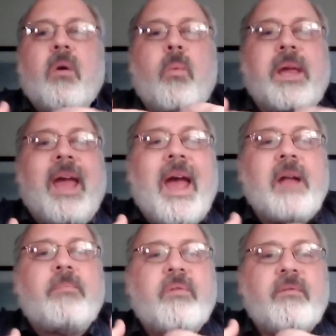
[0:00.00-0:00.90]
we
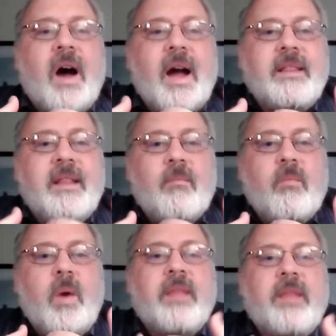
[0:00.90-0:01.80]
can provide
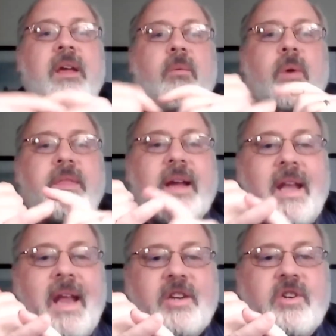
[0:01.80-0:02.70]
them with with a
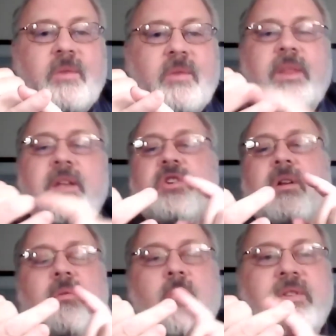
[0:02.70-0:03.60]
connection with each
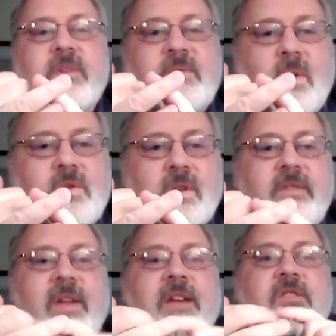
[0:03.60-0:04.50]
other, with some
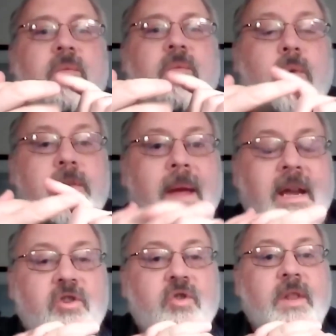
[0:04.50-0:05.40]
socialization, with making
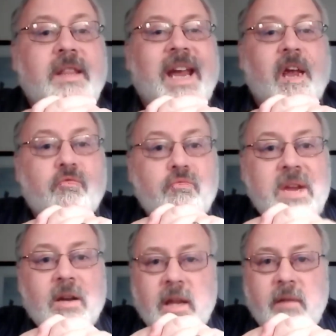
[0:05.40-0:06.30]
sure that they get
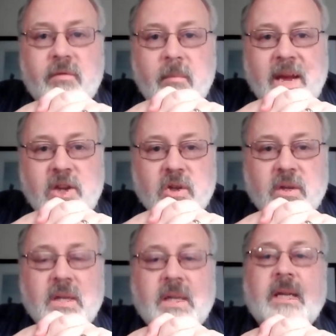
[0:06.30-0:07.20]
real information.
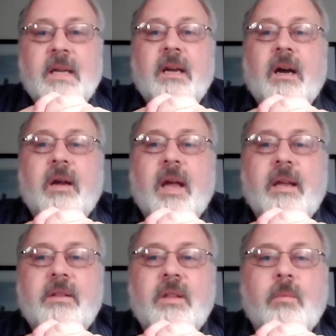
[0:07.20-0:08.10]

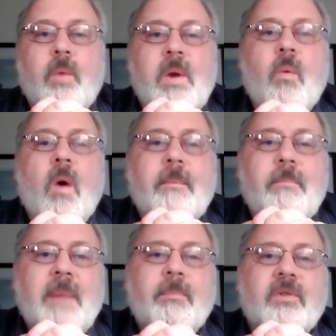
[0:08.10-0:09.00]
Okay, we want
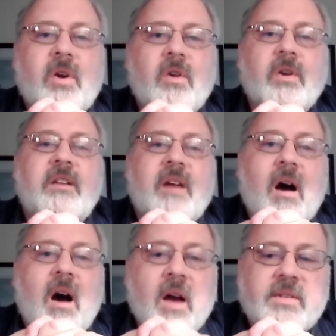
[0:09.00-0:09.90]
people turning to
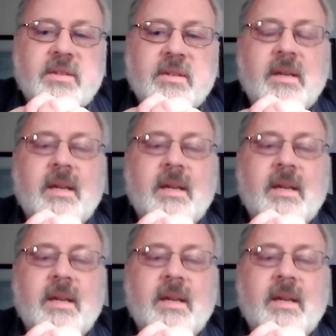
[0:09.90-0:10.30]
us